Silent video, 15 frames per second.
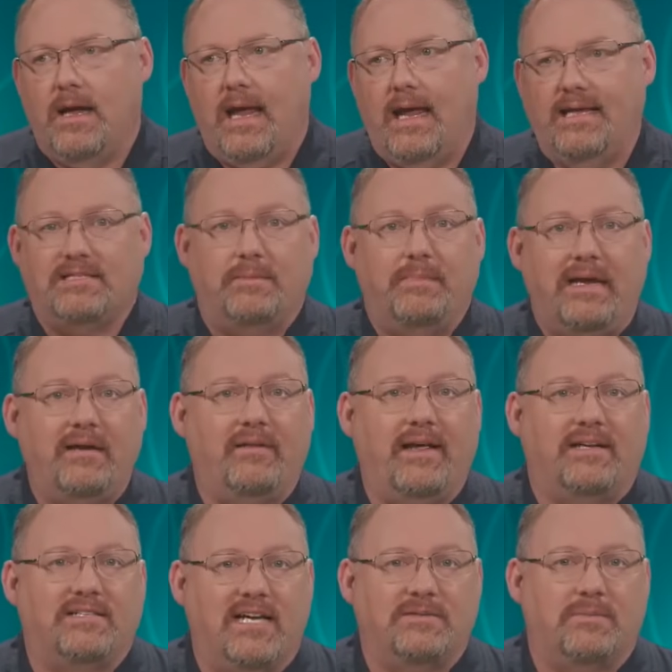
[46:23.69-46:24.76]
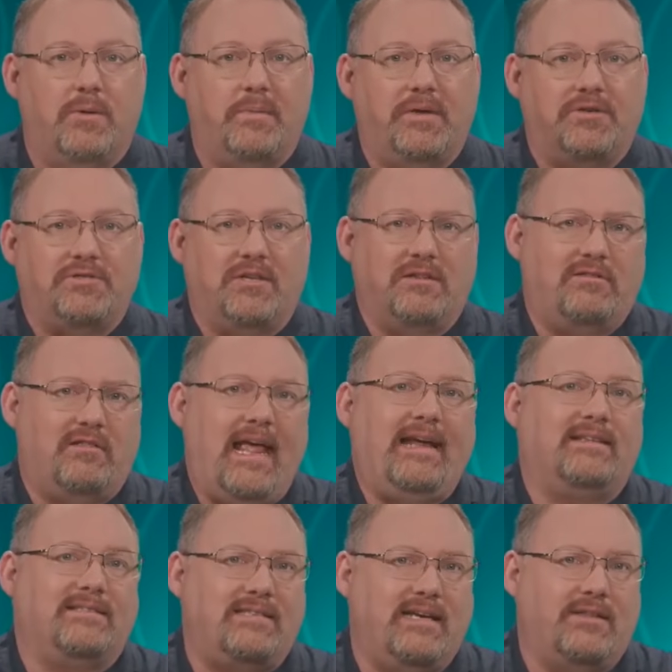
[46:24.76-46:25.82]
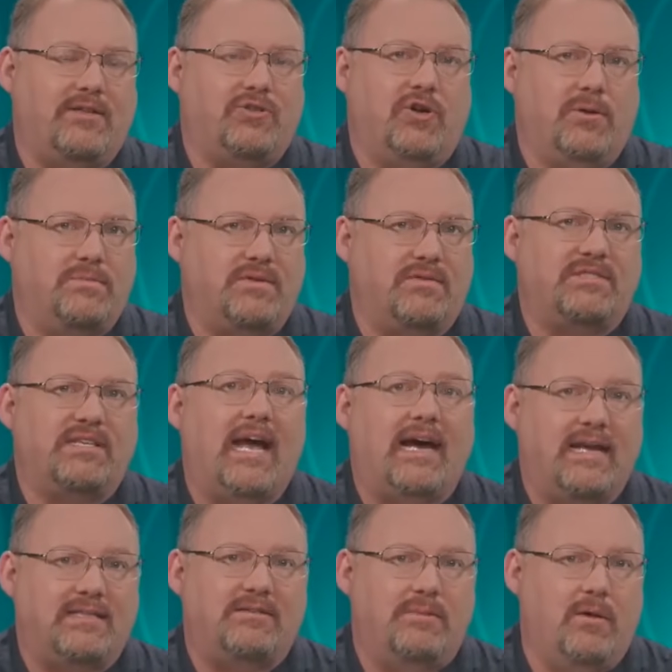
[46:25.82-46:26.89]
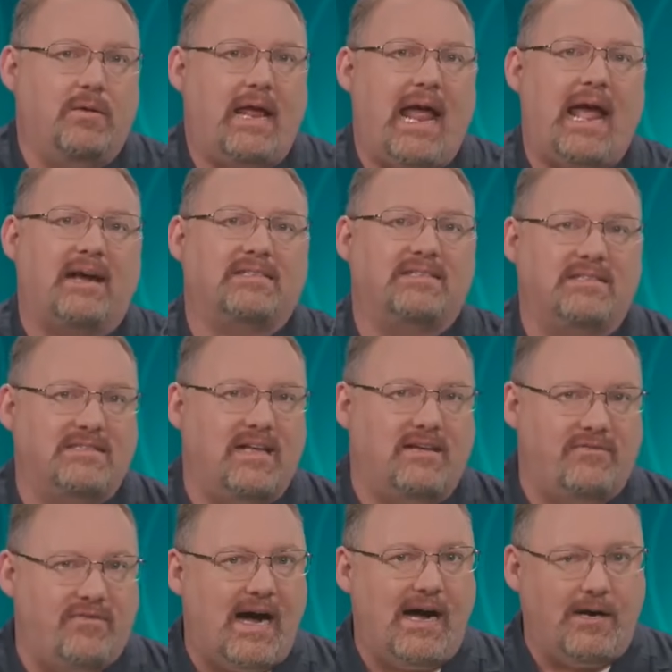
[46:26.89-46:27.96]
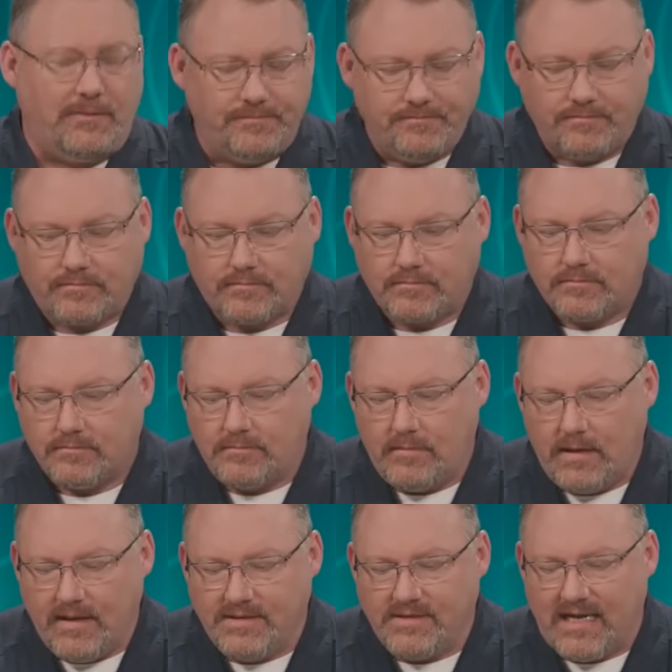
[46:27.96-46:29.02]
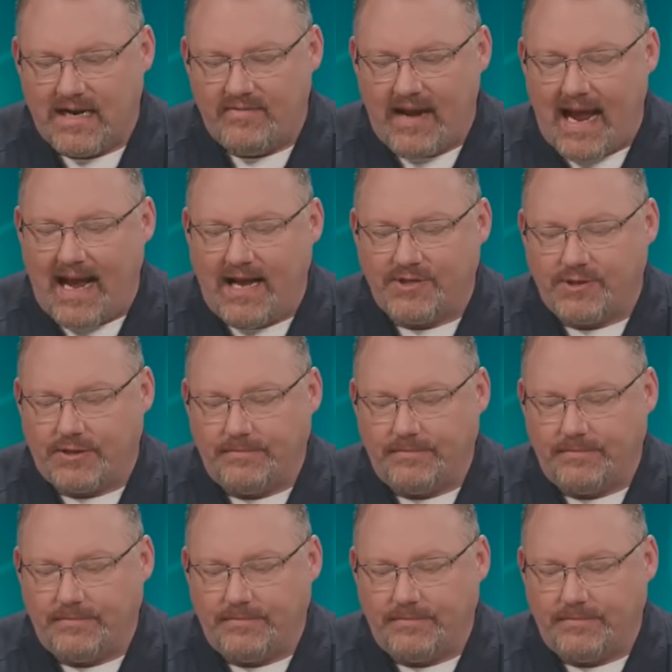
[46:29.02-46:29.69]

It's immediately accessible, but there's latency in the terms of seconds to be able to access that file inside of Azure.